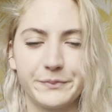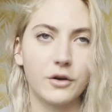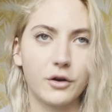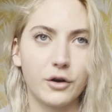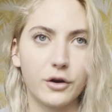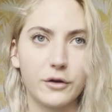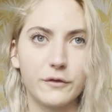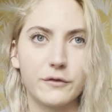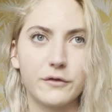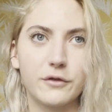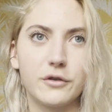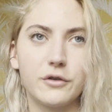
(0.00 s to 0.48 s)

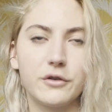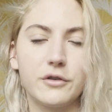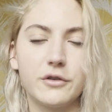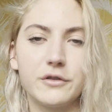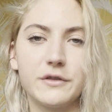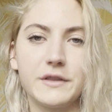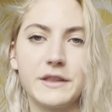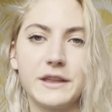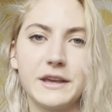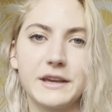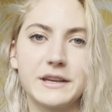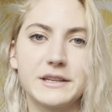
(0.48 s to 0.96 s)
Overall,
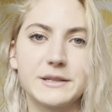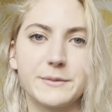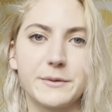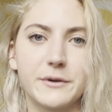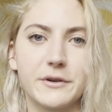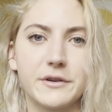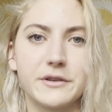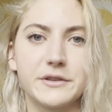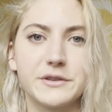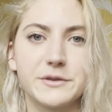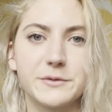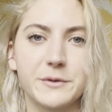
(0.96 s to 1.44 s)
the
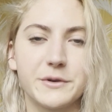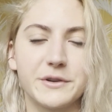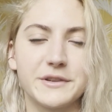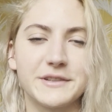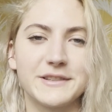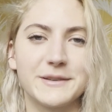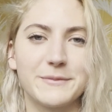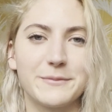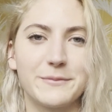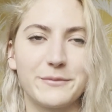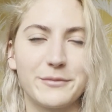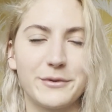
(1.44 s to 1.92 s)
experience
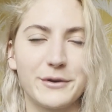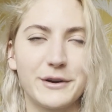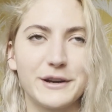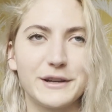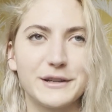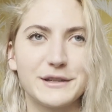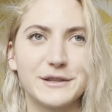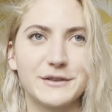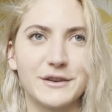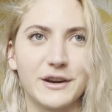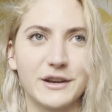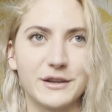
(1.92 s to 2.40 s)
was pretty
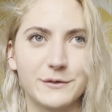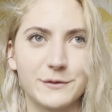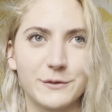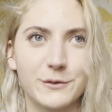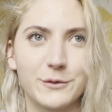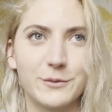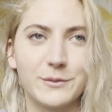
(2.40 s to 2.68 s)
stressful